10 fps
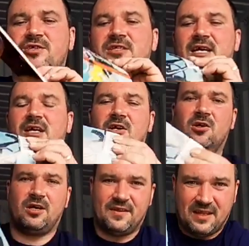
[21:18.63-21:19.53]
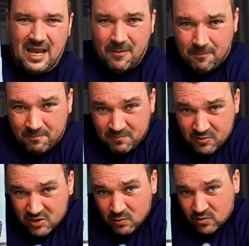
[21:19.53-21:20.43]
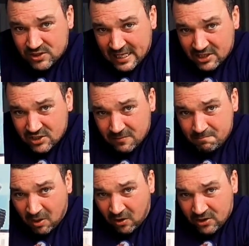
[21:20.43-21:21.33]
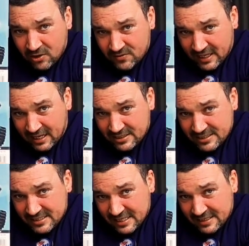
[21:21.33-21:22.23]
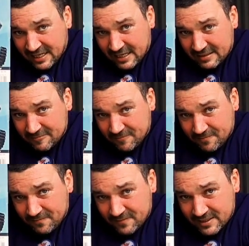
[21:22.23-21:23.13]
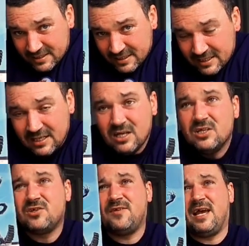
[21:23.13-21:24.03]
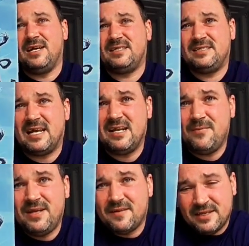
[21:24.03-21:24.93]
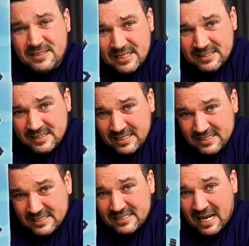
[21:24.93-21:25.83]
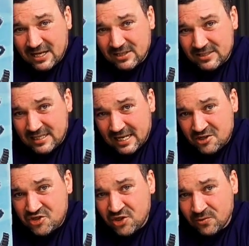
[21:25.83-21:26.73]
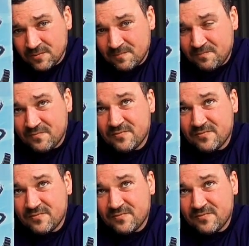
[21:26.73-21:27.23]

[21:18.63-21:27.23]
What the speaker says: want you to take a look at that small section of barcode there. Do you see that? So that is telling me that this is the second issue,